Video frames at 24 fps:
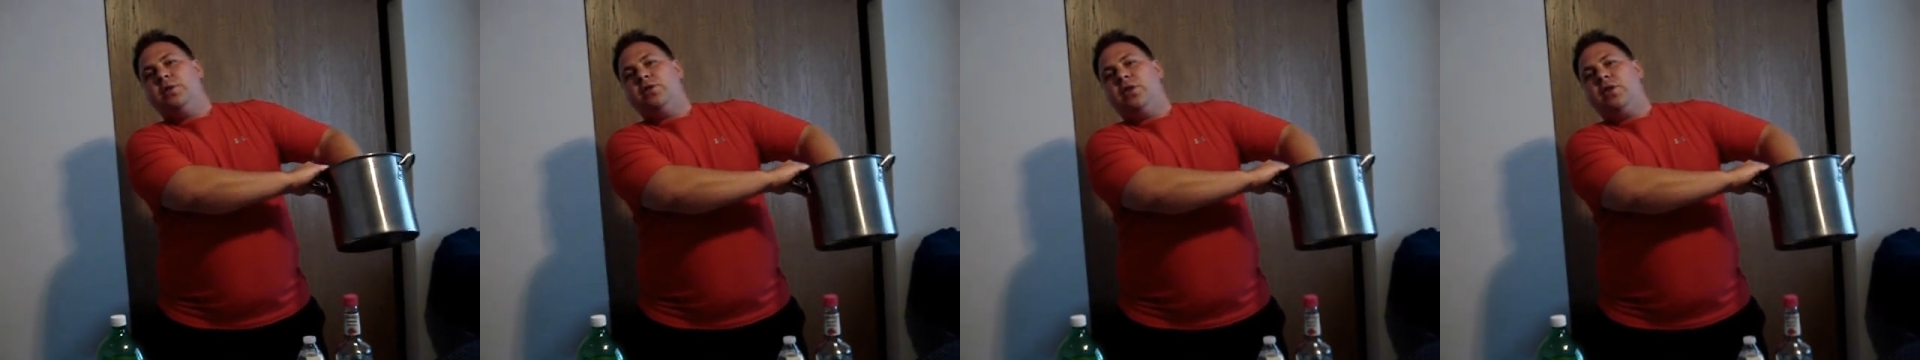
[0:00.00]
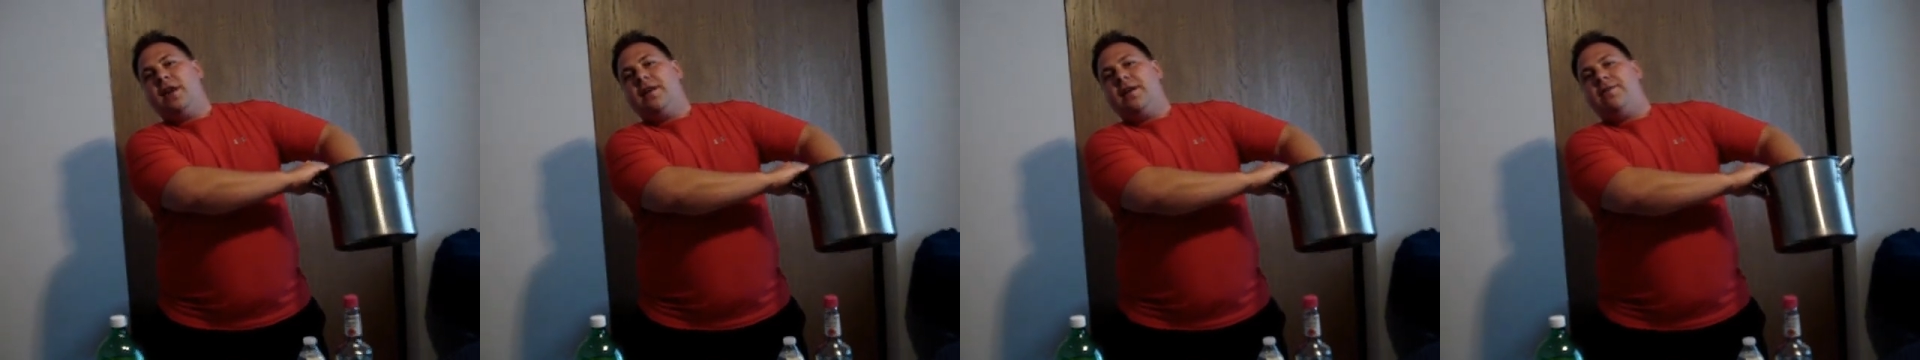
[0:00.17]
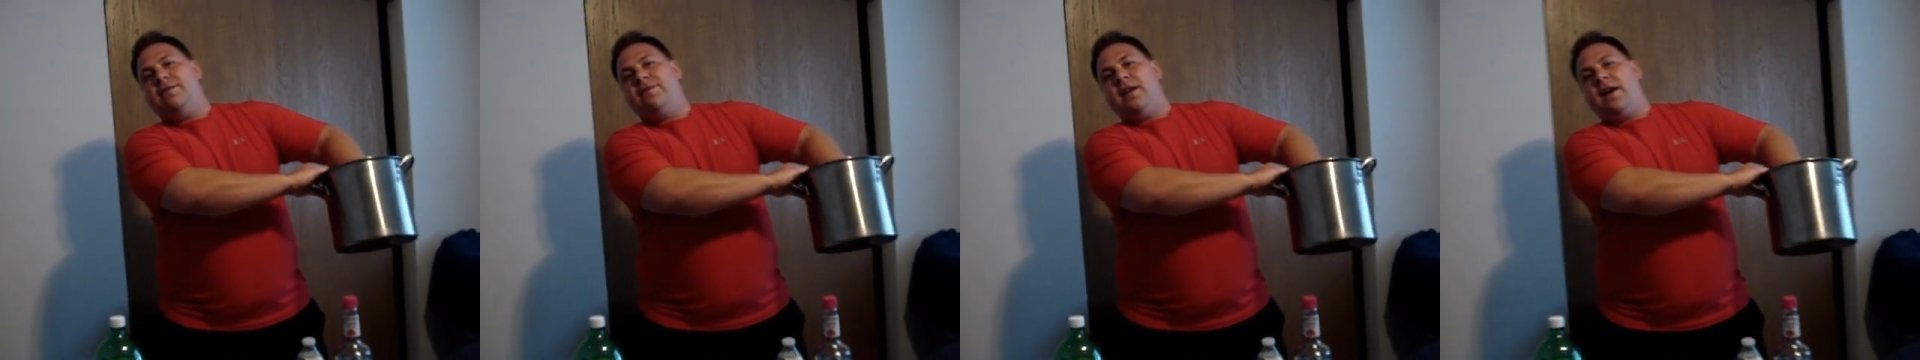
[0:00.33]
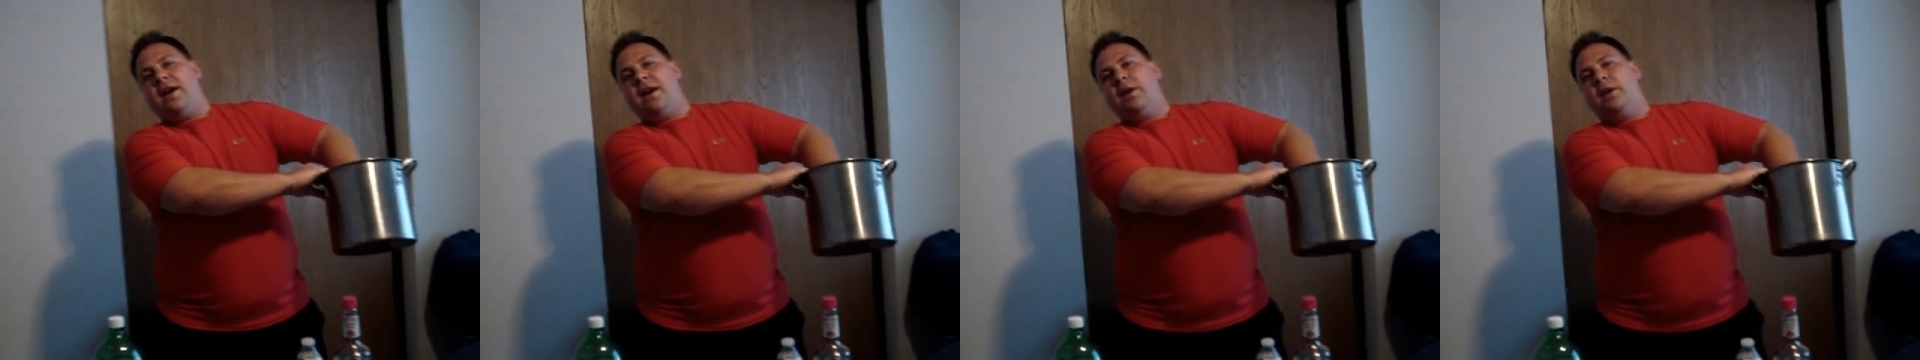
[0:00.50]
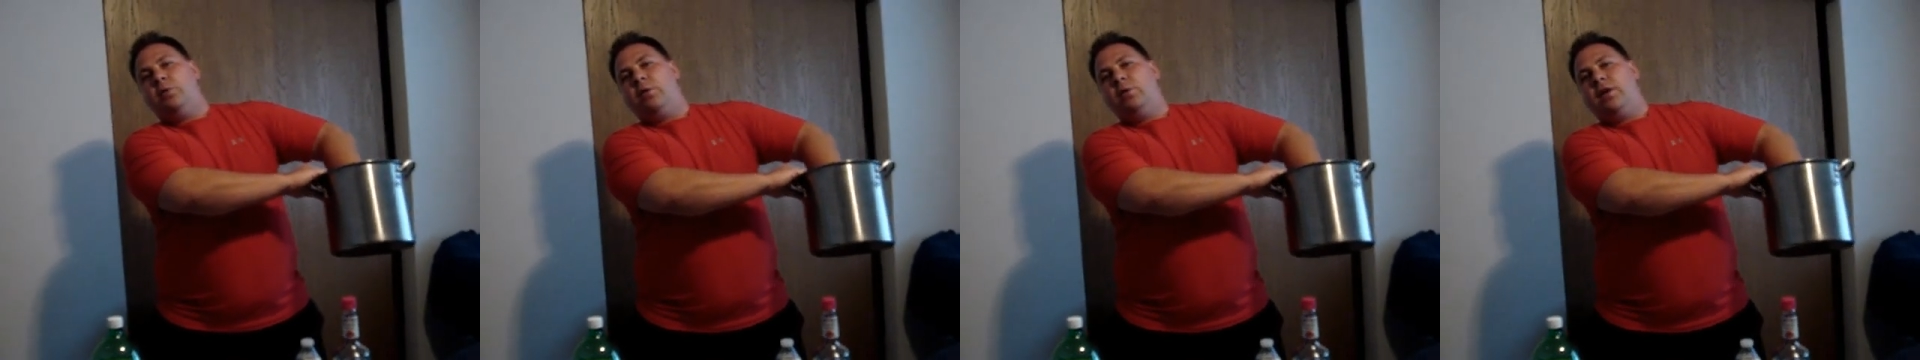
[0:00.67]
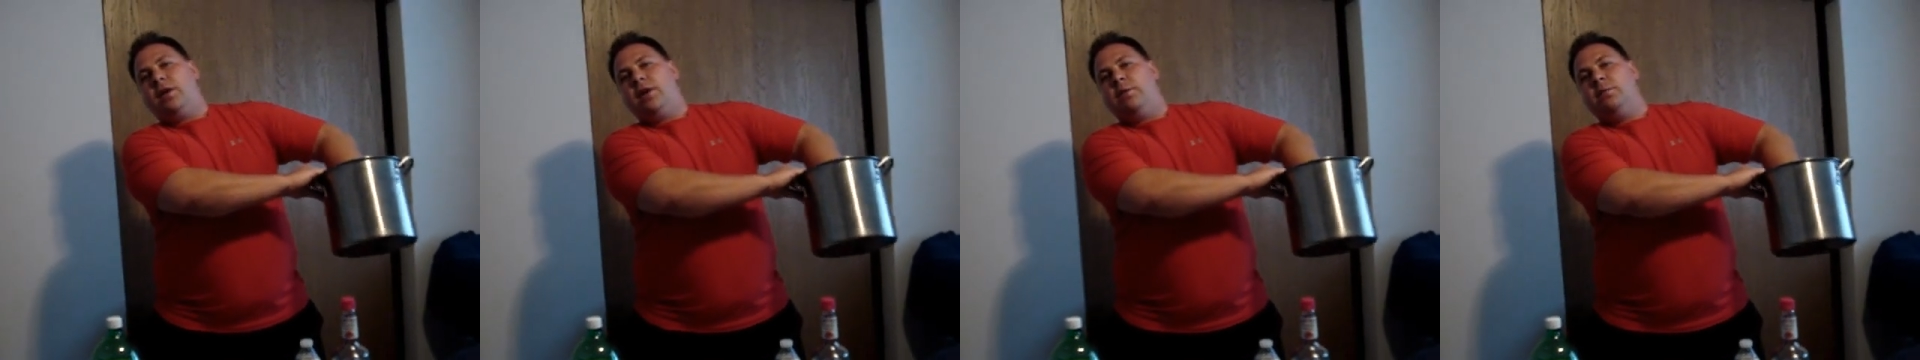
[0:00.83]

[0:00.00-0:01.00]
try to find one.